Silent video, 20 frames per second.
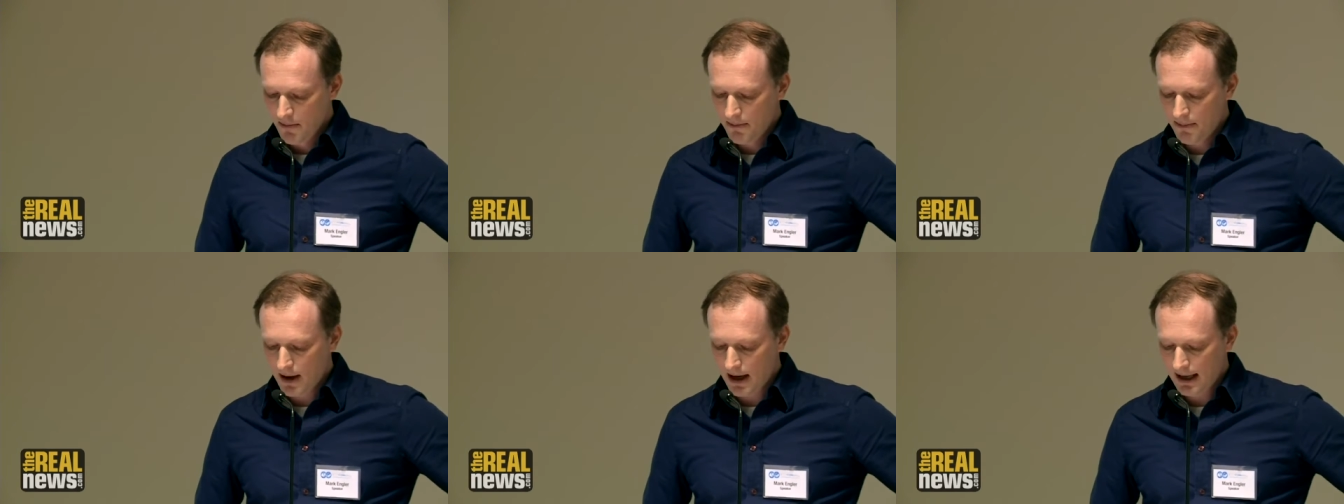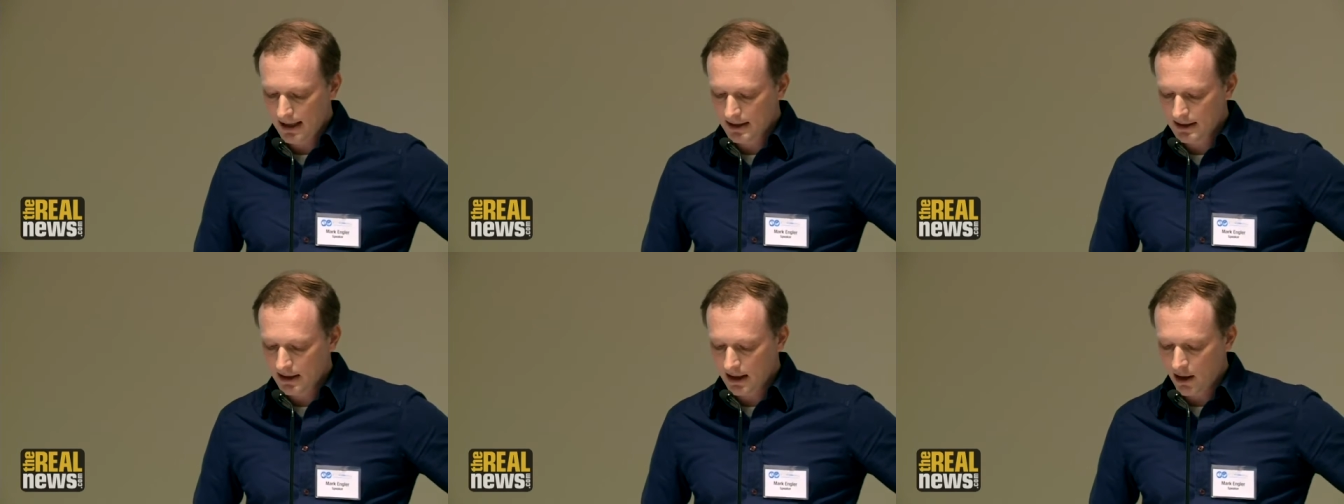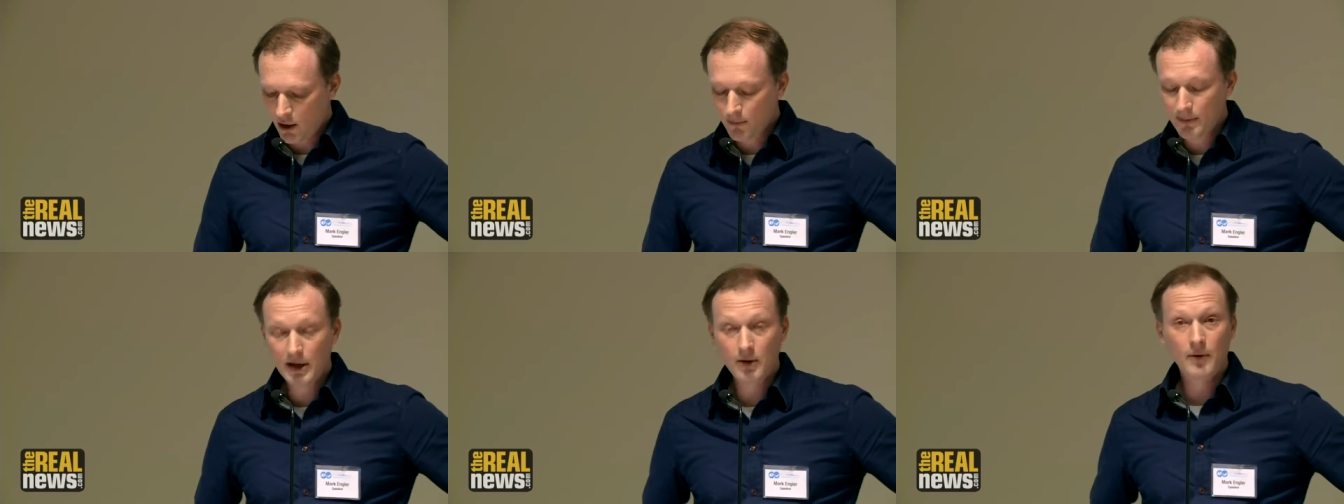But
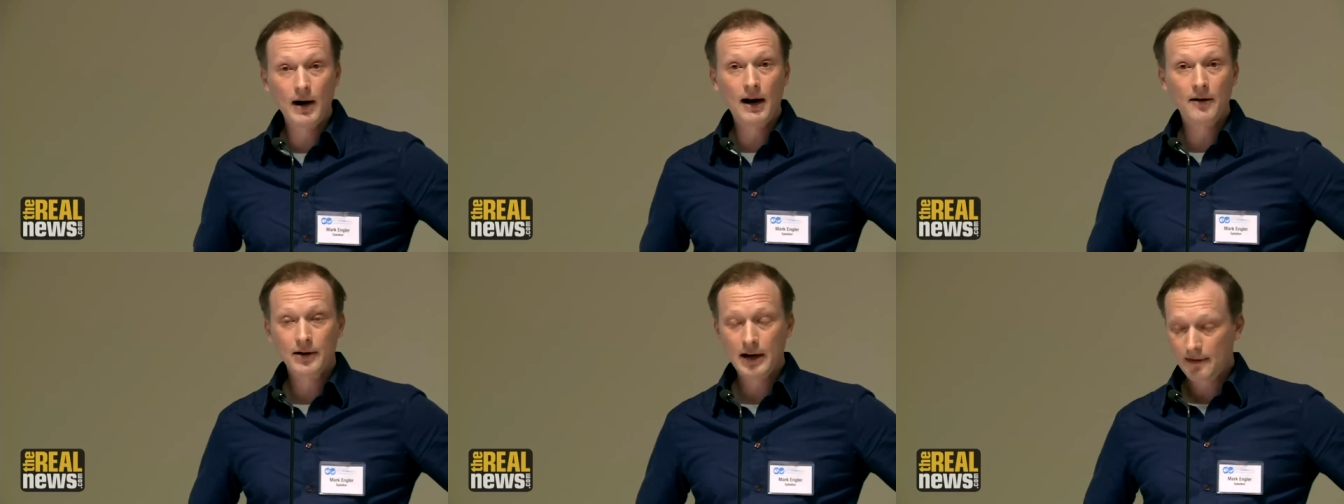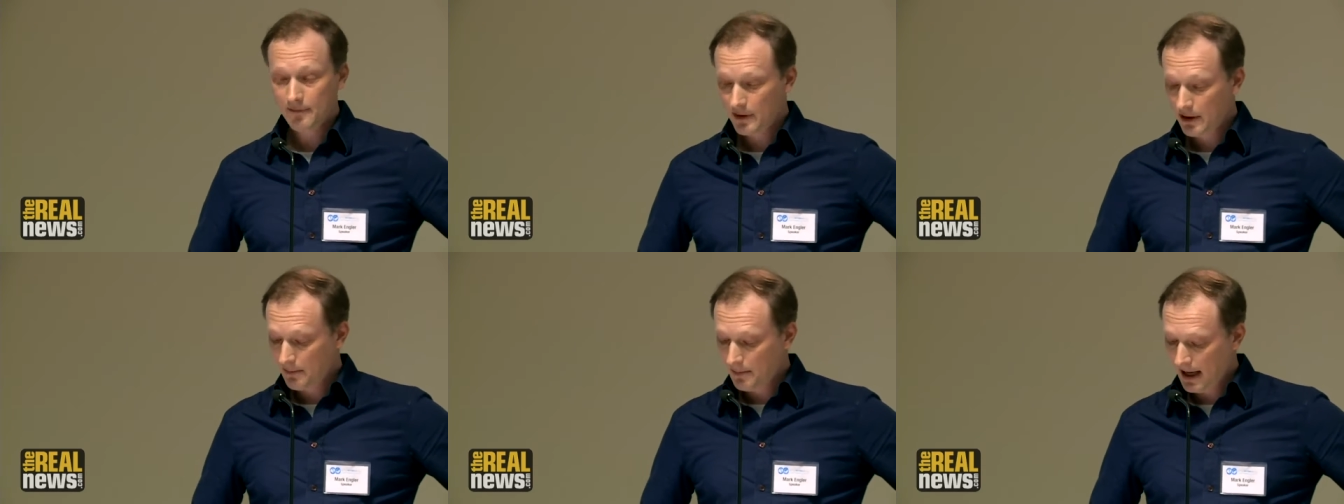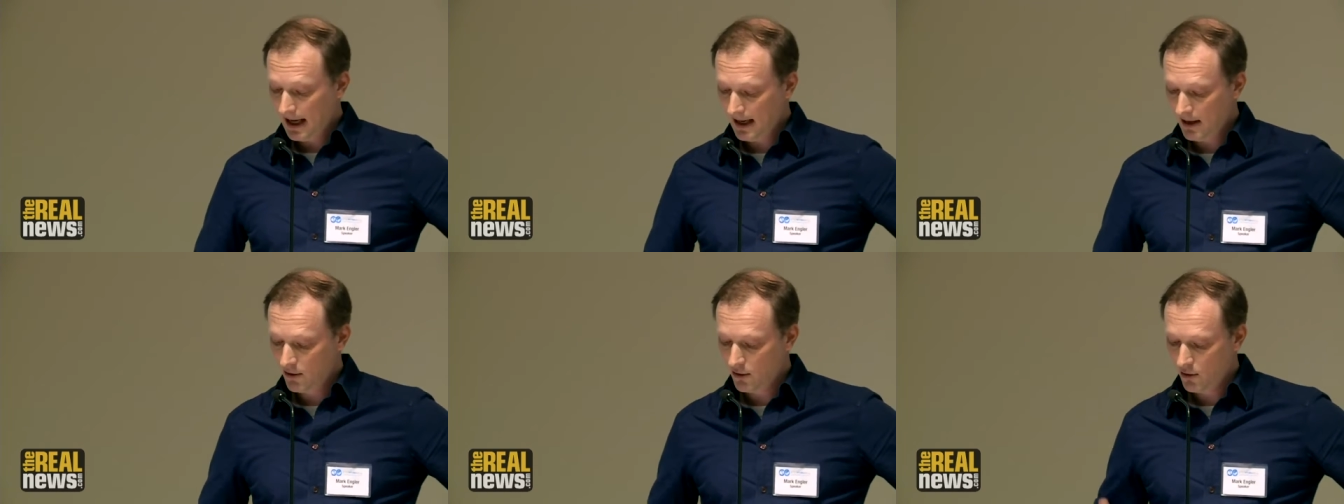I'll be around after the
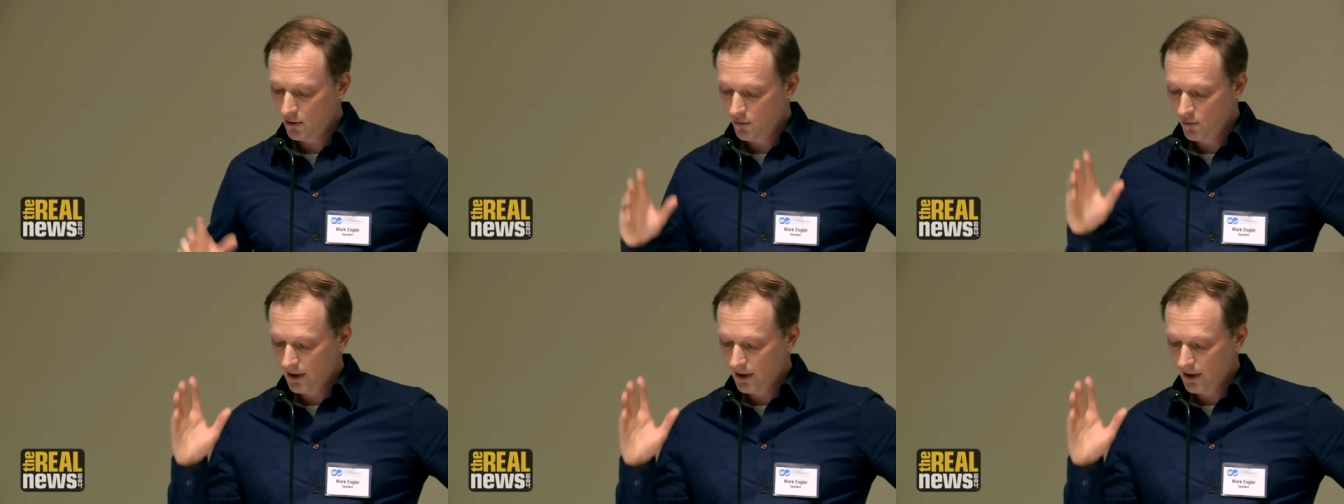panel.